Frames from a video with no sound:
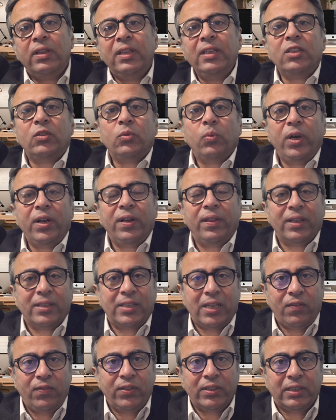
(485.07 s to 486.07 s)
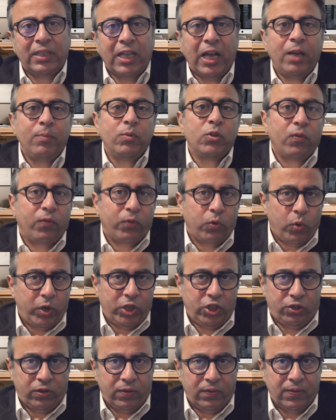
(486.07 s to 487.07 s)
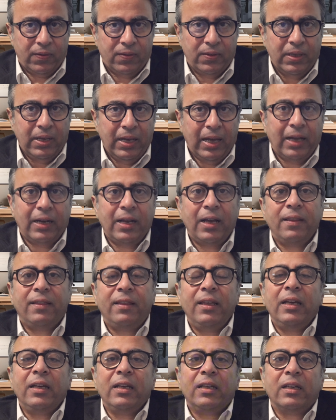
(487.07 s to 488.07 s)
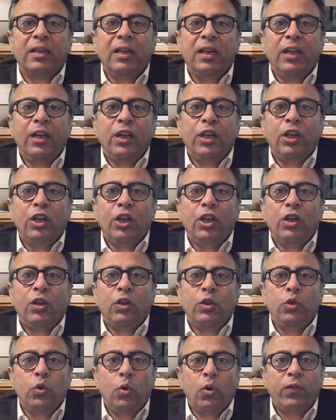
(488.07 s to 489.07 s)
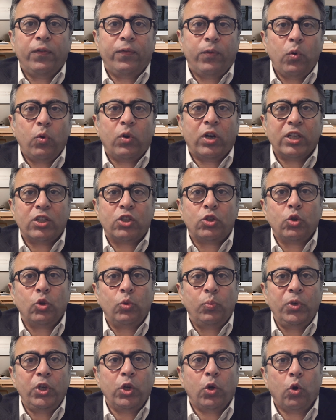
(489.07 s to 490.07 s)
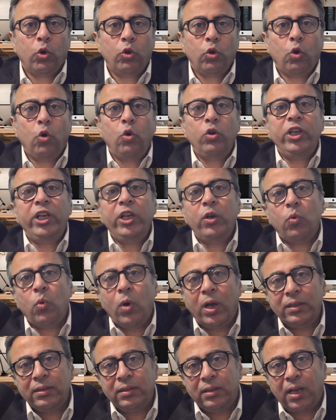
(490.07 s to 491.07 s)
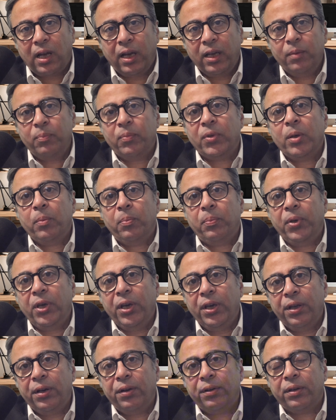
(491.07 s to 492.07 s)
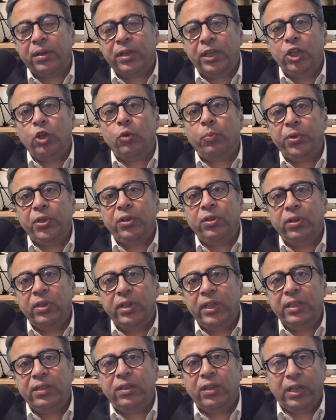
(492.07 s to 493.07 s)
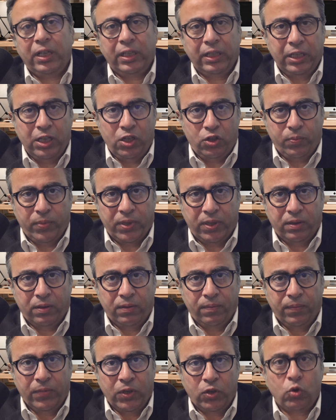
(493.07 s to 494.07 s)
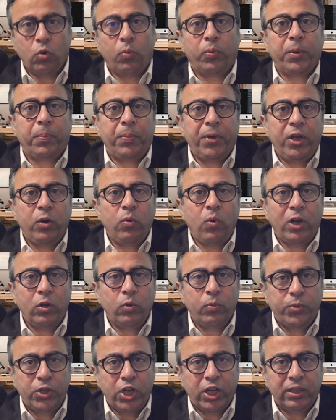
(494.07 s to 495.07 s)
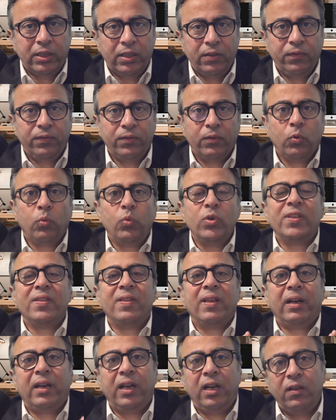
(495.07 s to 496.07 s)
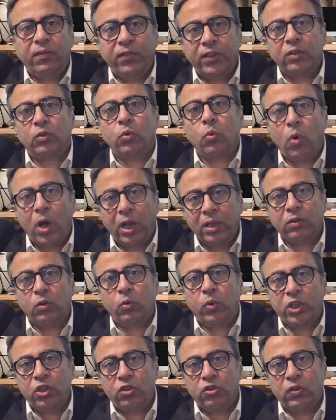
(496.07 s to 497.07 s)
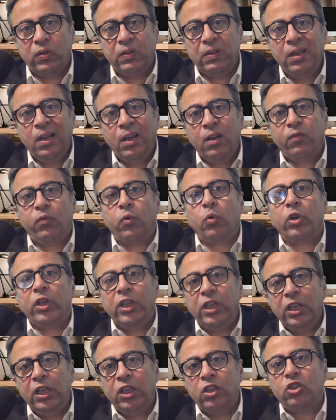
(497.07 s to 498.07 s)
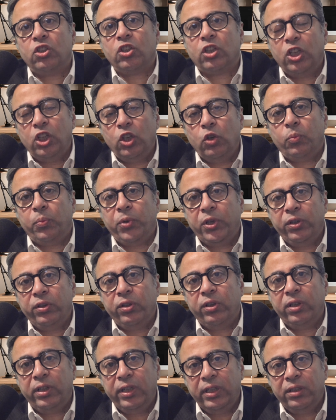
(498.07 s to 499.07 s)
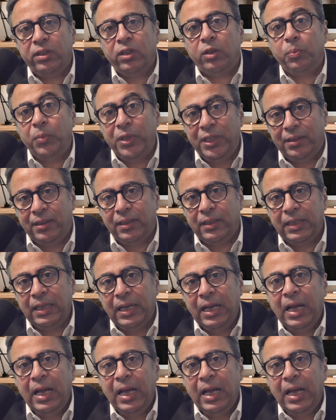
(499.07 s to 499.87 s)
these were the 7 types of questions, and I think your focus should be on only one type per key opinion leader engagement. So prepare one objective with the relevant one question for each key opinion leader meeting.